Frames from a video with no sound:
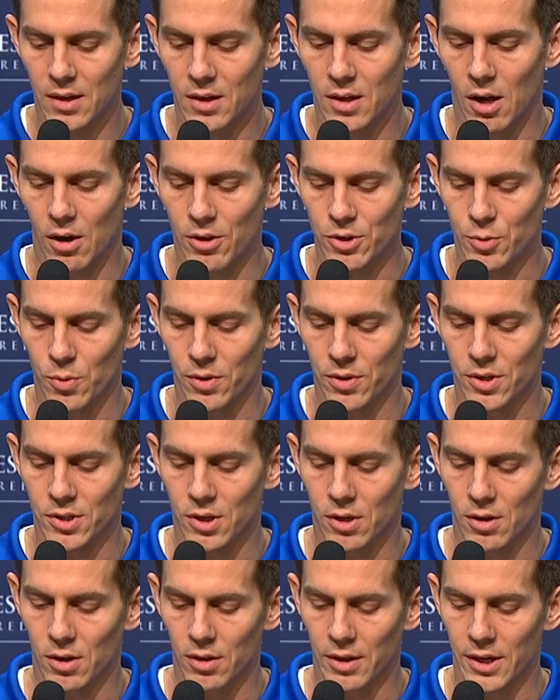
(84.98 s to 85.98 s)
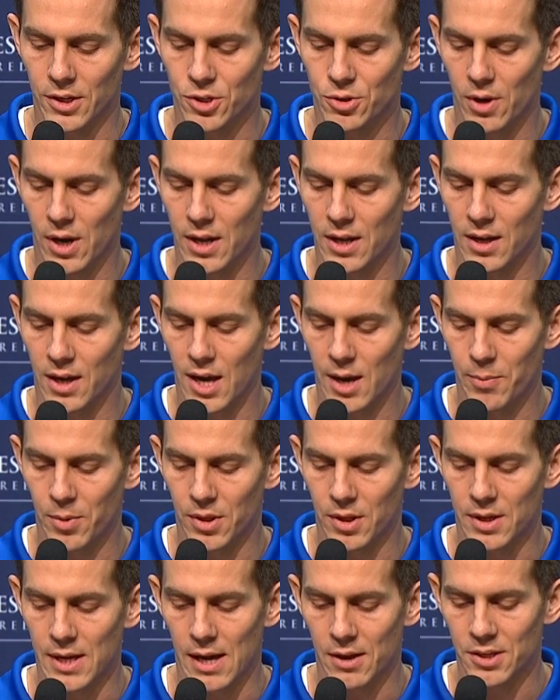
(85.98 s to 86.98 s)
Collinsworth is currently in training camp with
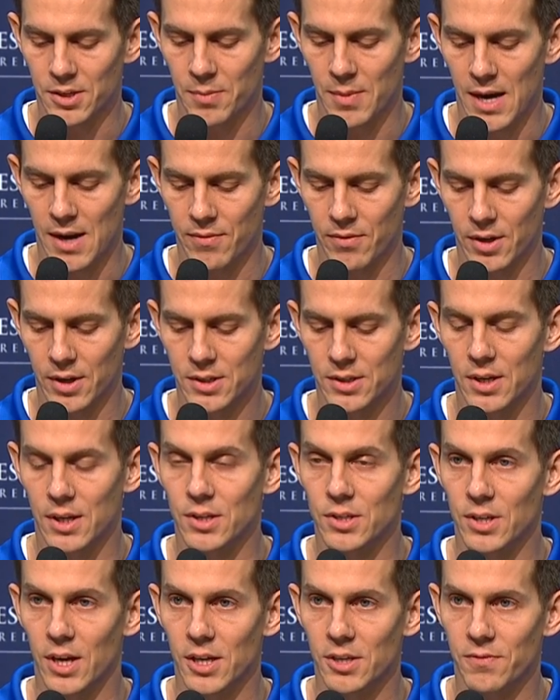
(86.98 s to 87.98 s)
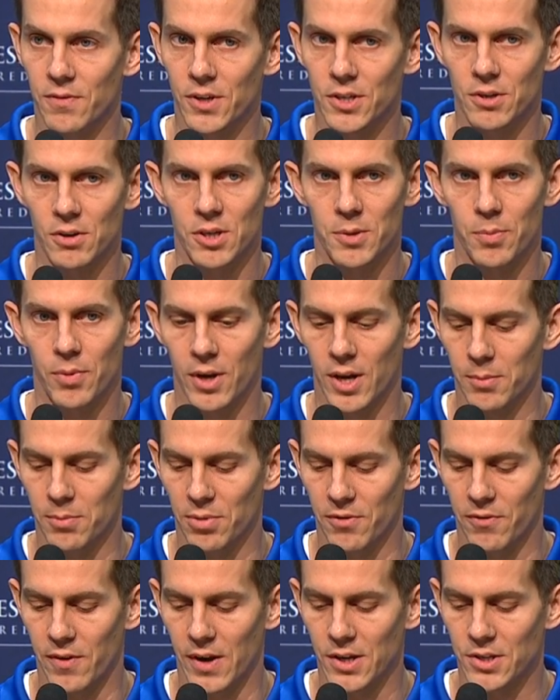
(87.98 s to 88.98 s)
the Dallas Mavericks, and Chase Fischer is playing
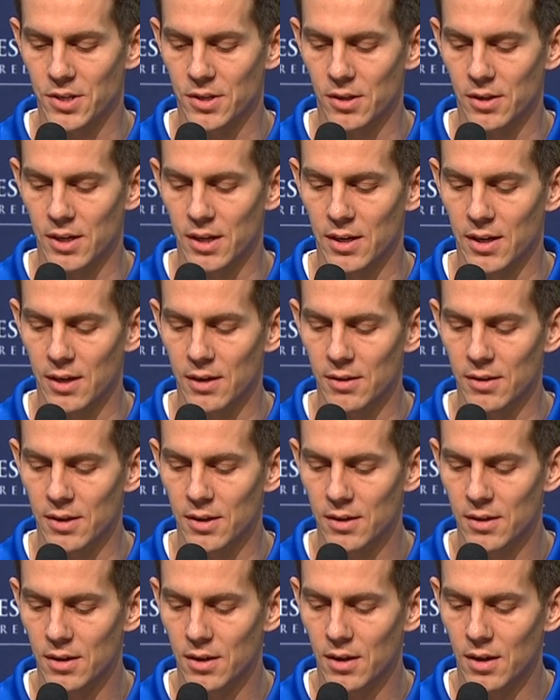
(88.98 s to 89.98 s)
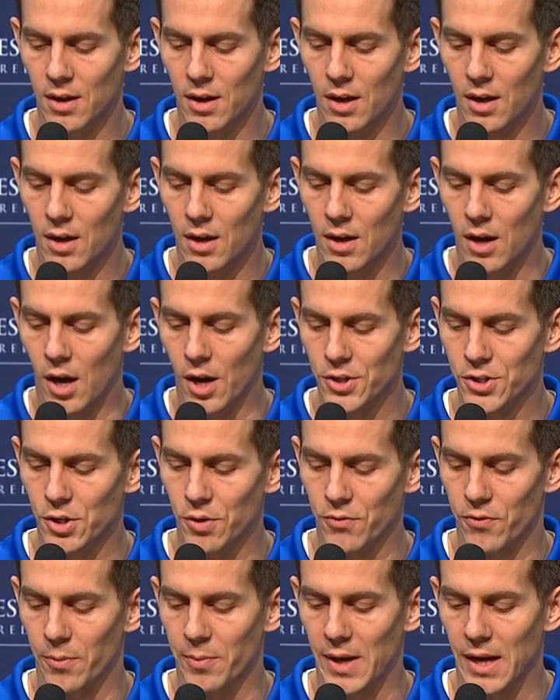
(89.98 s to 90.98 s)
professionally in Italy. Also
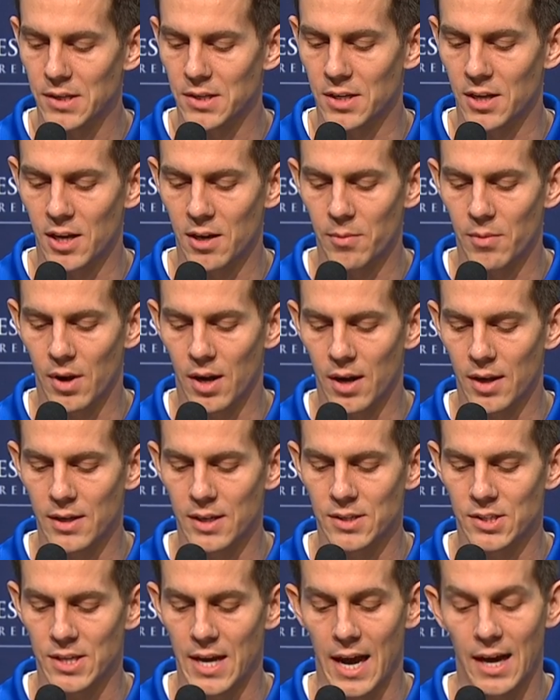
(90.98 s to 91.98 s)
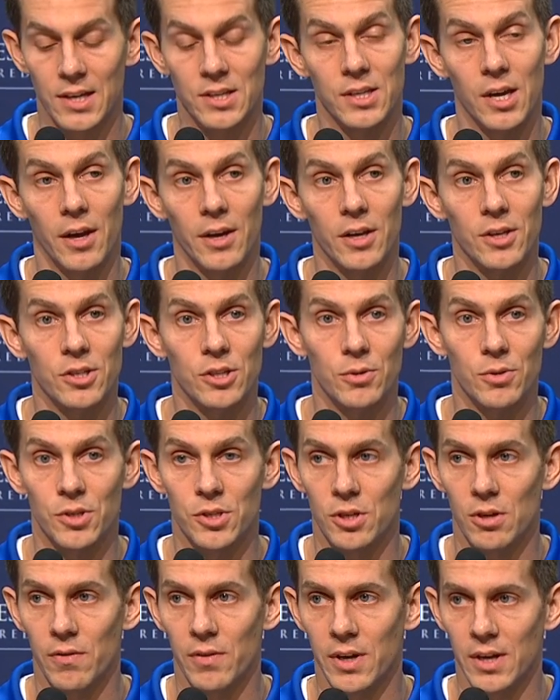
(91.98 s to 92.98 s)
from that team uh, is Zach Seljaas, who is
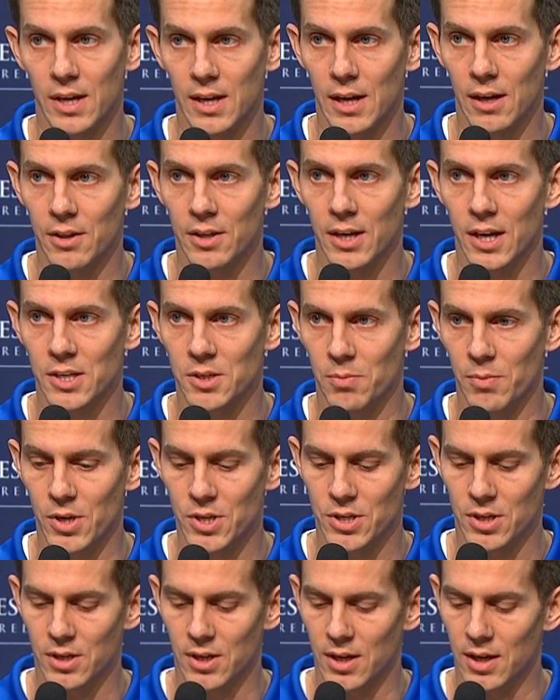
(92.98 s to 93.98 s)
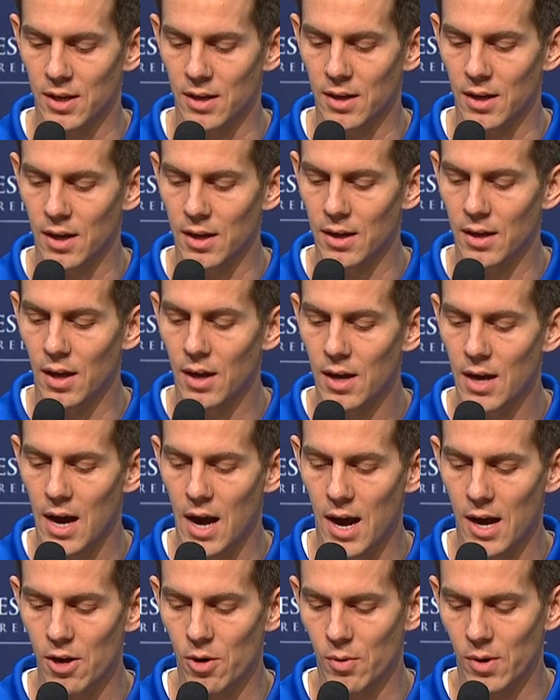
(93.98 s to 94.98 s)
serving an LDS mission in
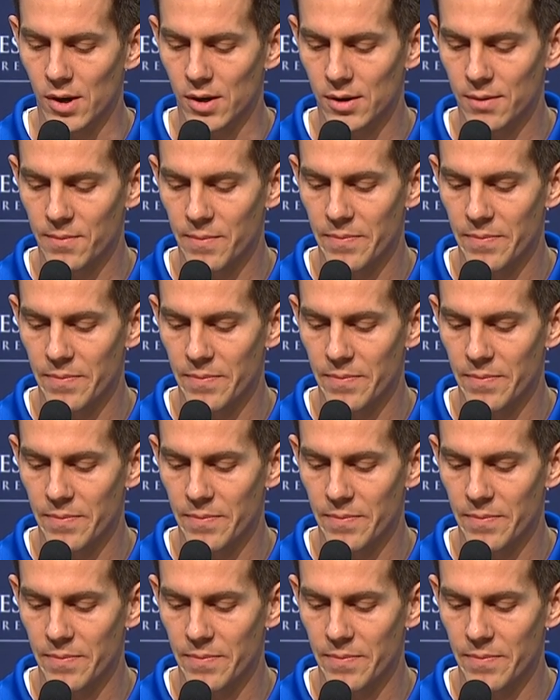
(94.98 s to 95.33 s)
Iowa.